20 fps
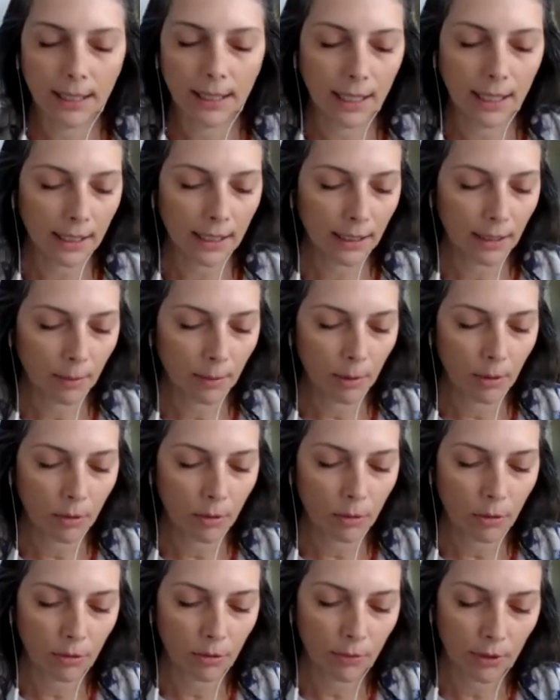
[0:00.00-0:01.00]
in a double
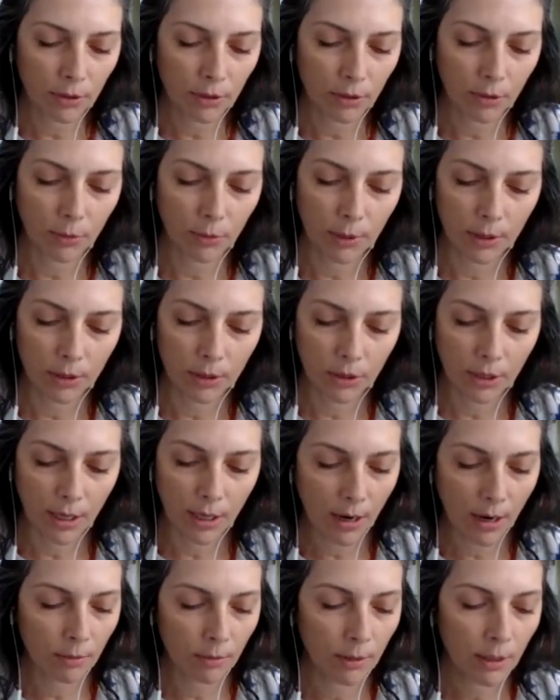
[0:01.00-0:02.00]
curvature grid
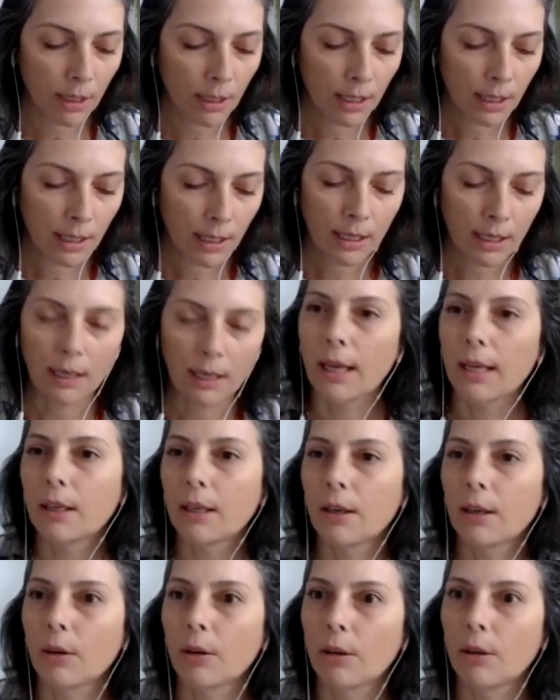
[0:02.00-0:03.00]
shell,
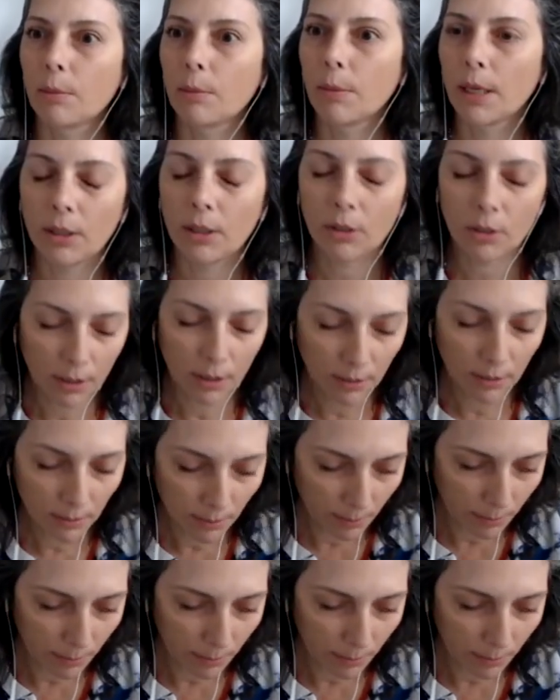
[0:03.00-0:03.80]
like we mentioned